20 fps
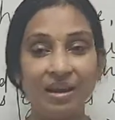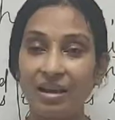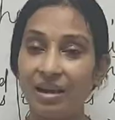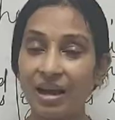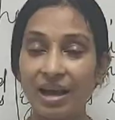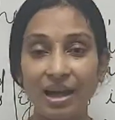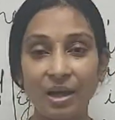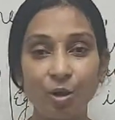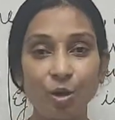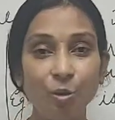
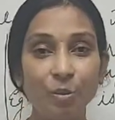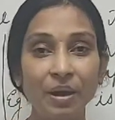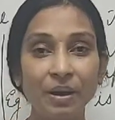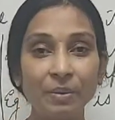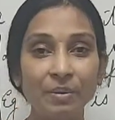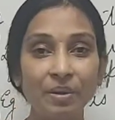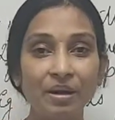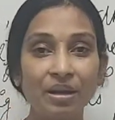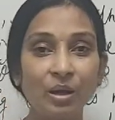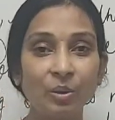I hope I
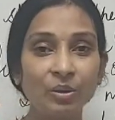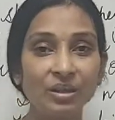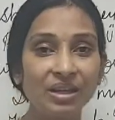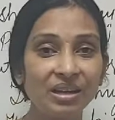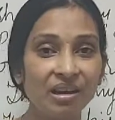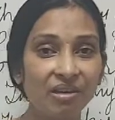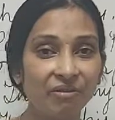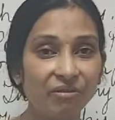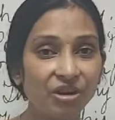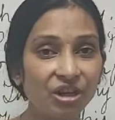am clear with the
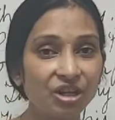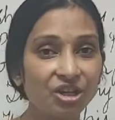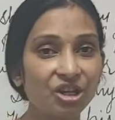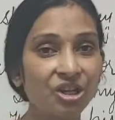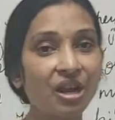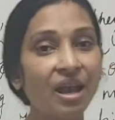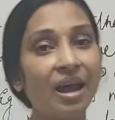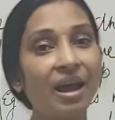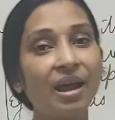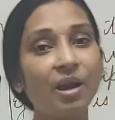
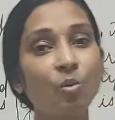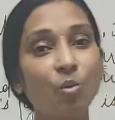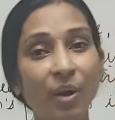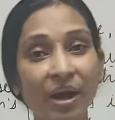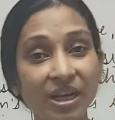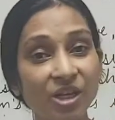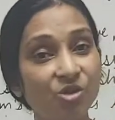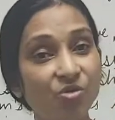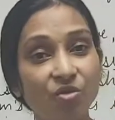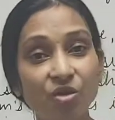definition and
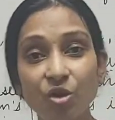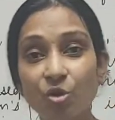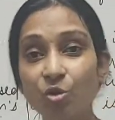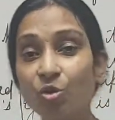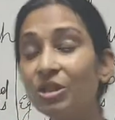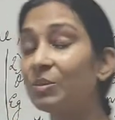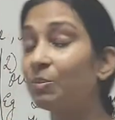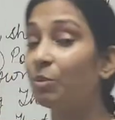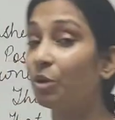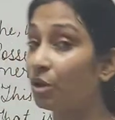why do we
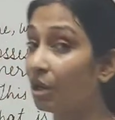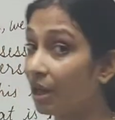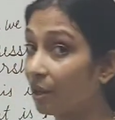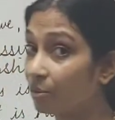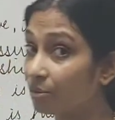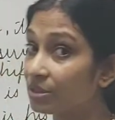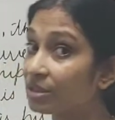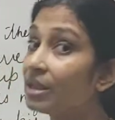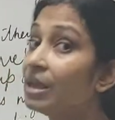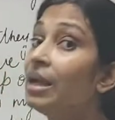use
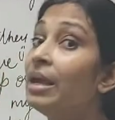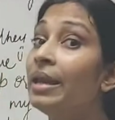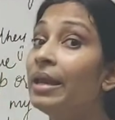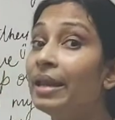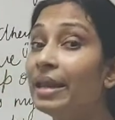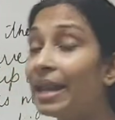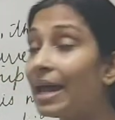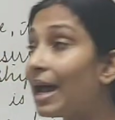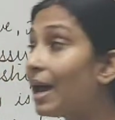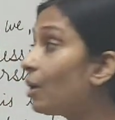pronouns.
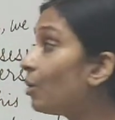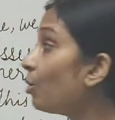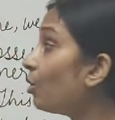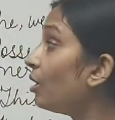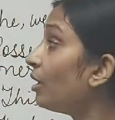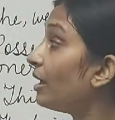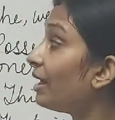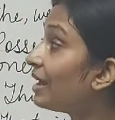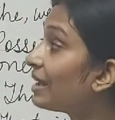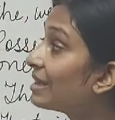
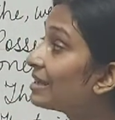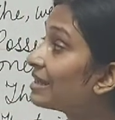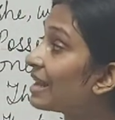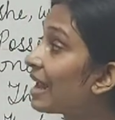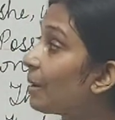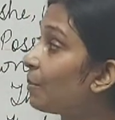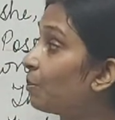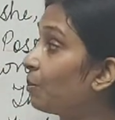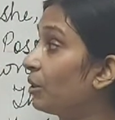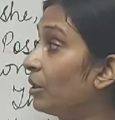Now,
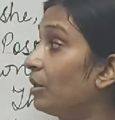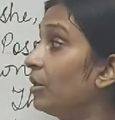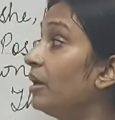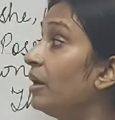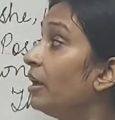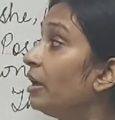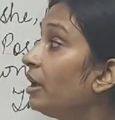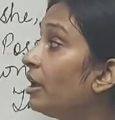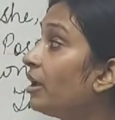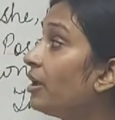example.
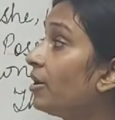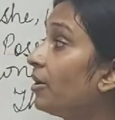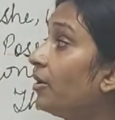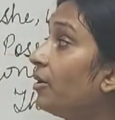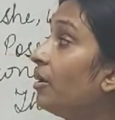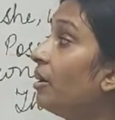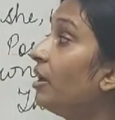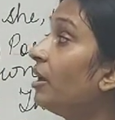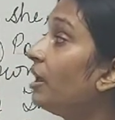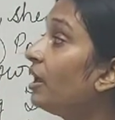
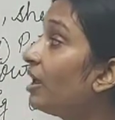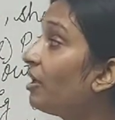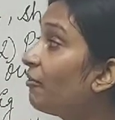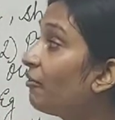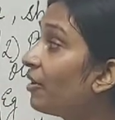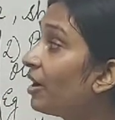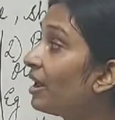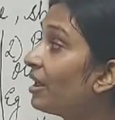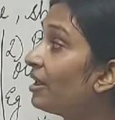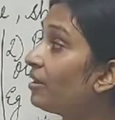Here, if
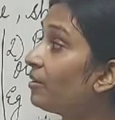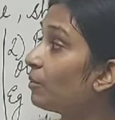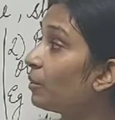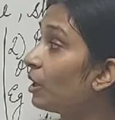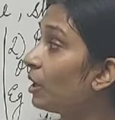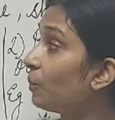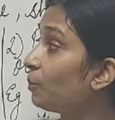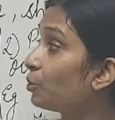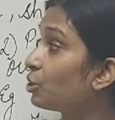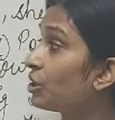
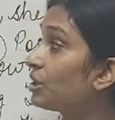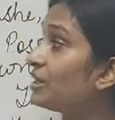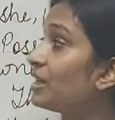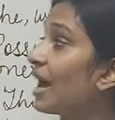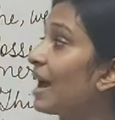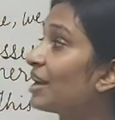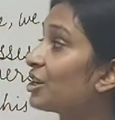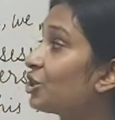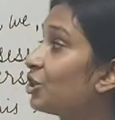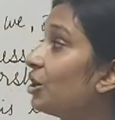I put a
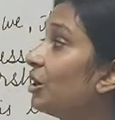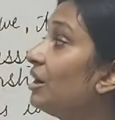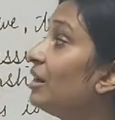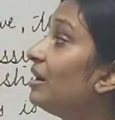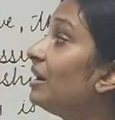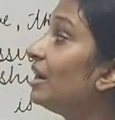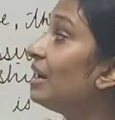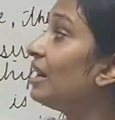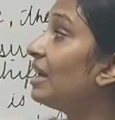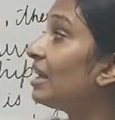dash here,
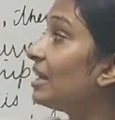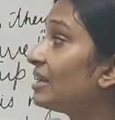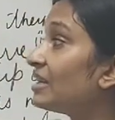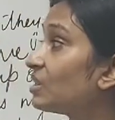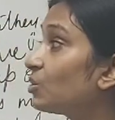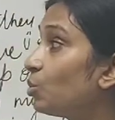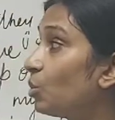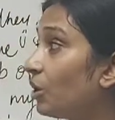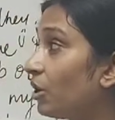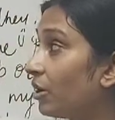did
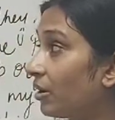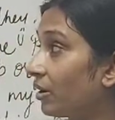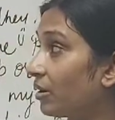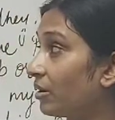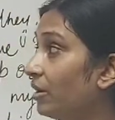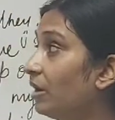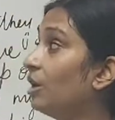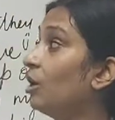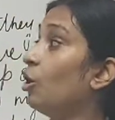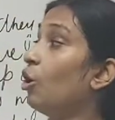his work
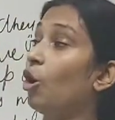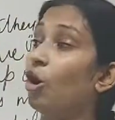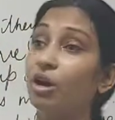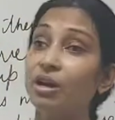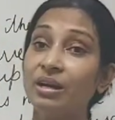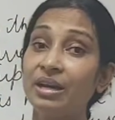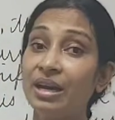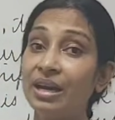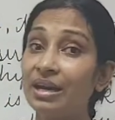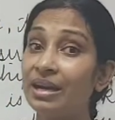or
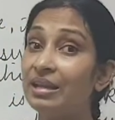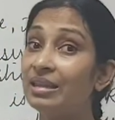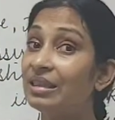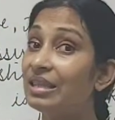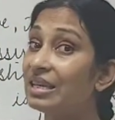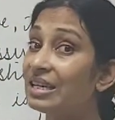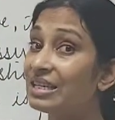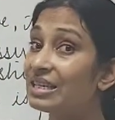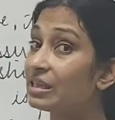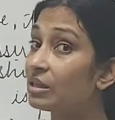did
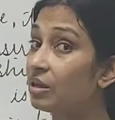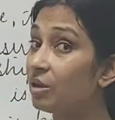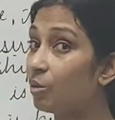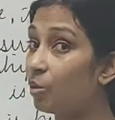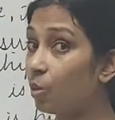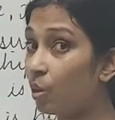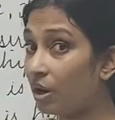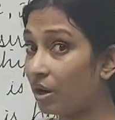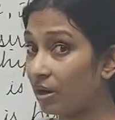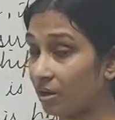this
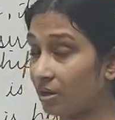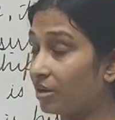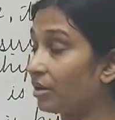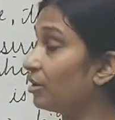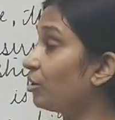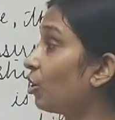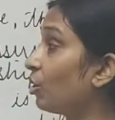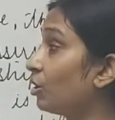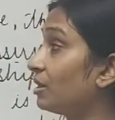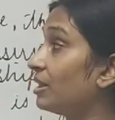work,
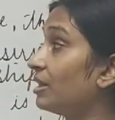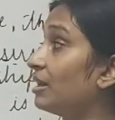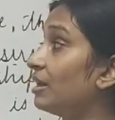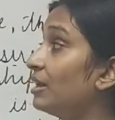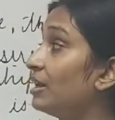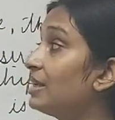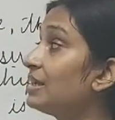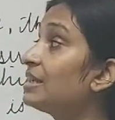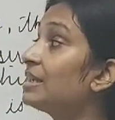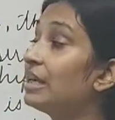not
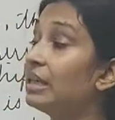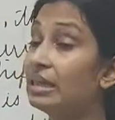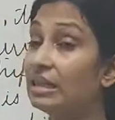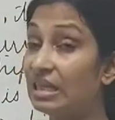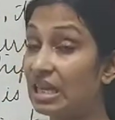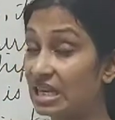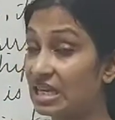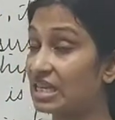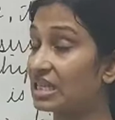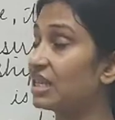his,
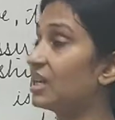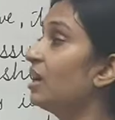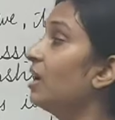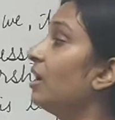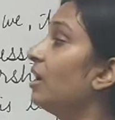this.